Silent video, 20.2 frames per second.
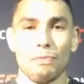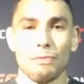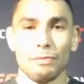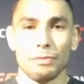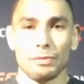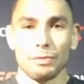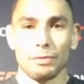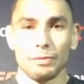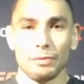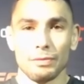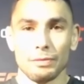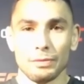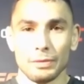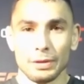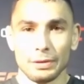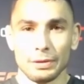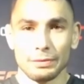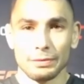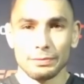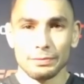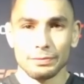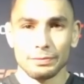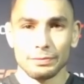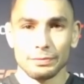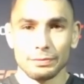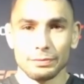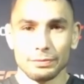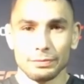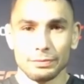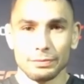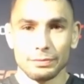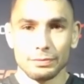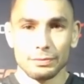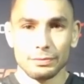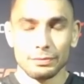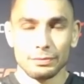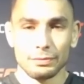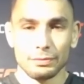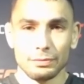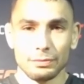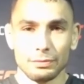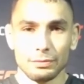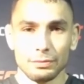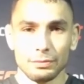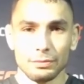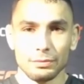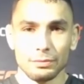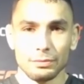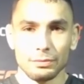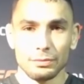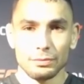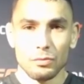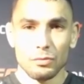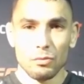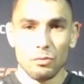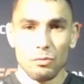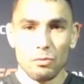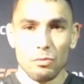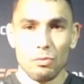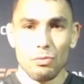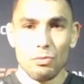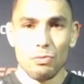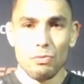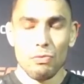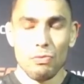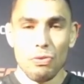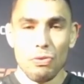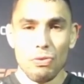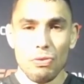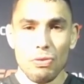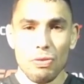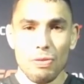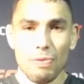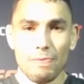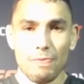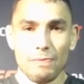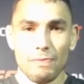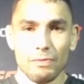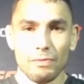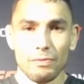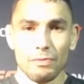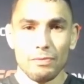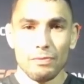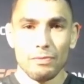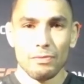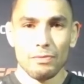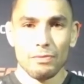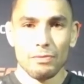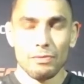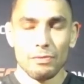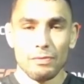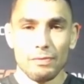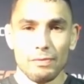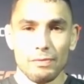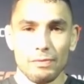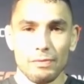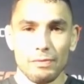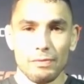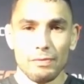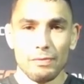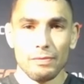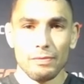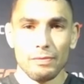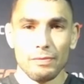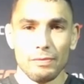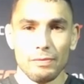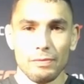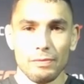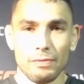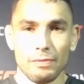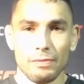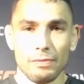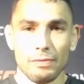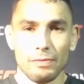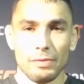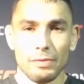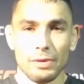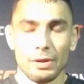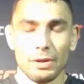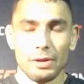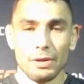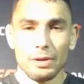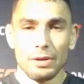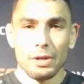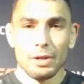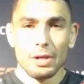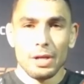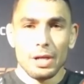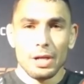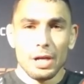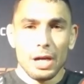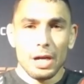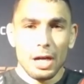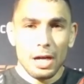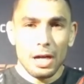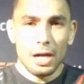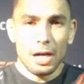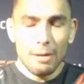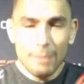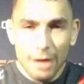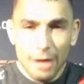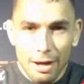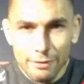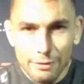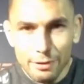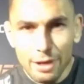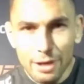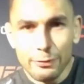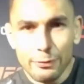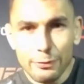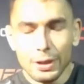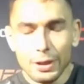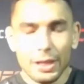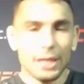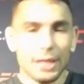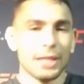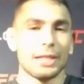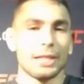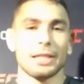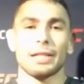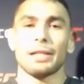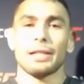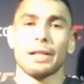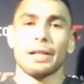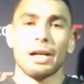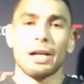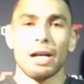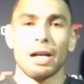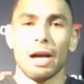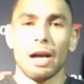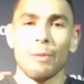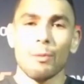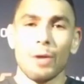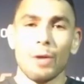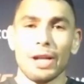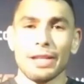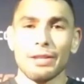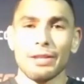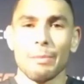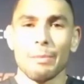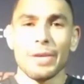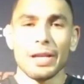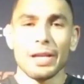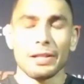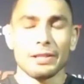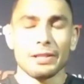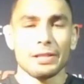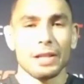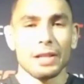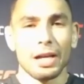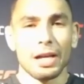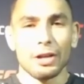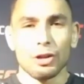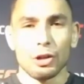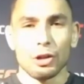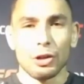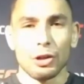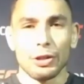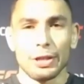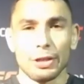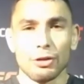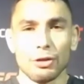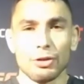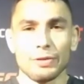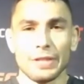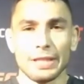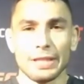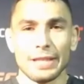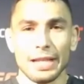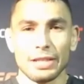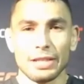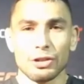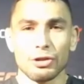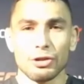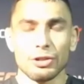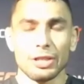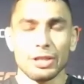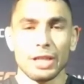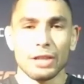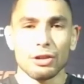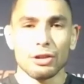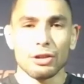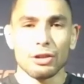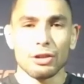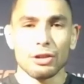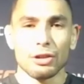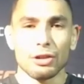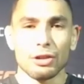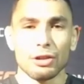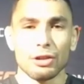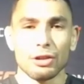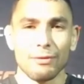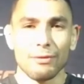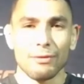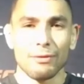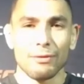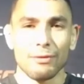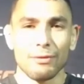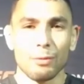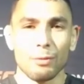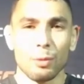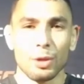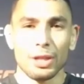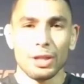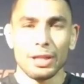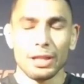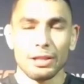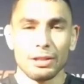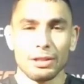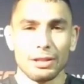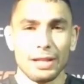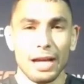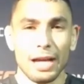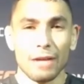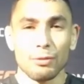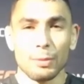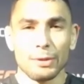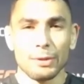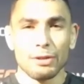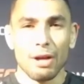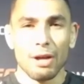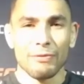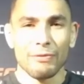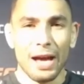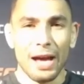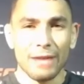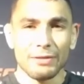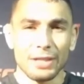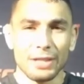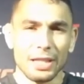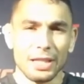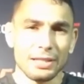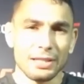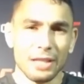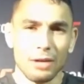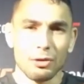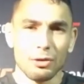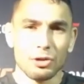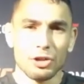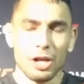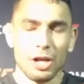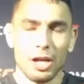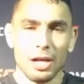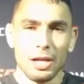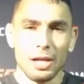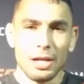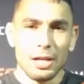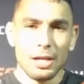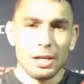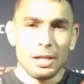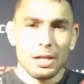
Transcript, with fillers: as a, a potential title challenger, and now you've got three straight wins, albeit one was at 135. Um, I, I feel like I, am right in the mix. Uh, you know, the UFC takes usually the top, top five, one of the guys from the top five to get a title shot.